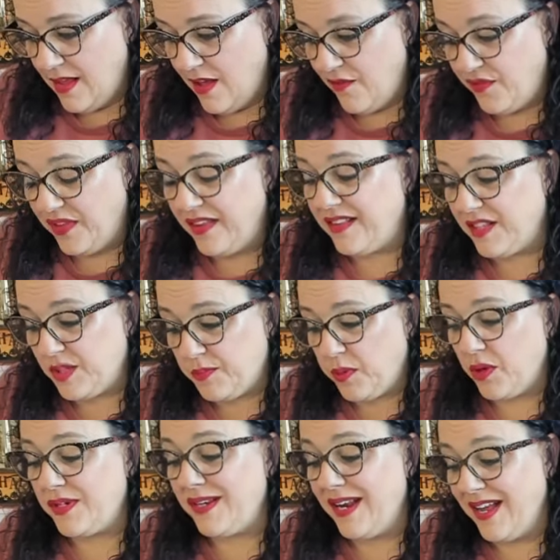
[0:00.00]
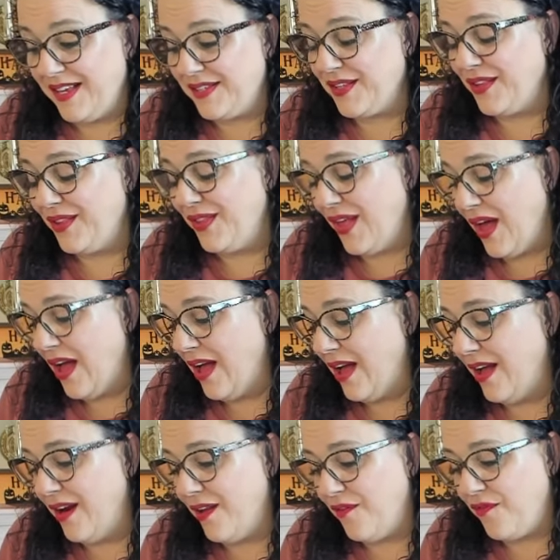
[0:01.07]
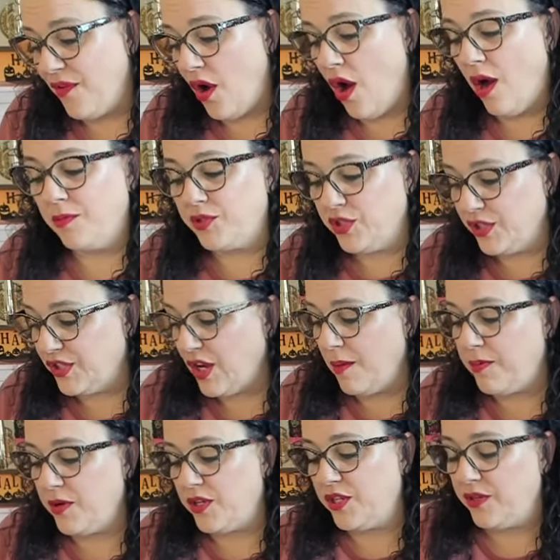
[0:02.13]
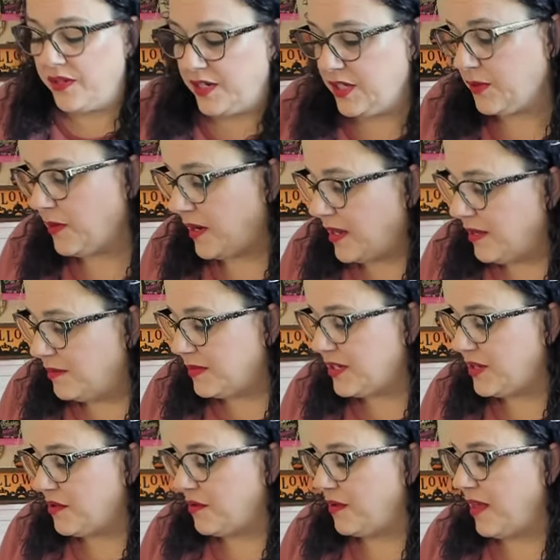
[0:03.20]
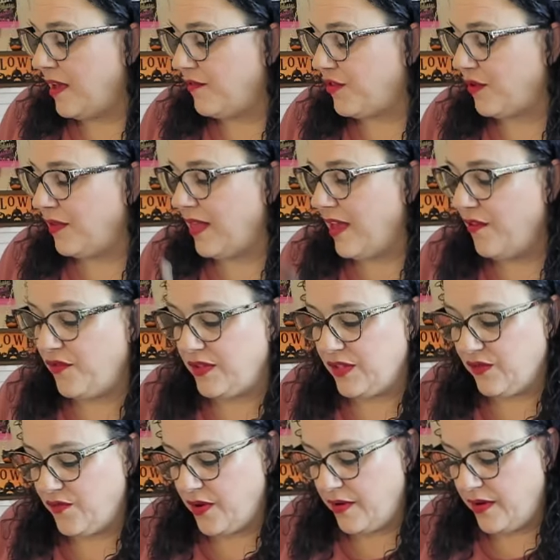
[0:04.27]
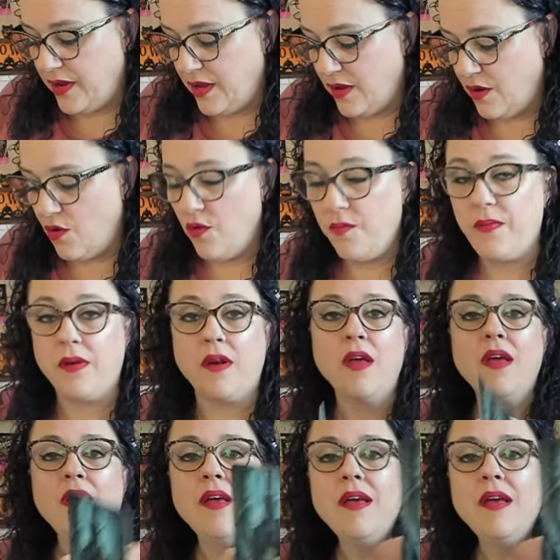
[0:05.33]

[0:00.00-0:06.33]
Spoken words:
I feel like this person has a lot of options, opportunities when it comes to their life. Their life is very open.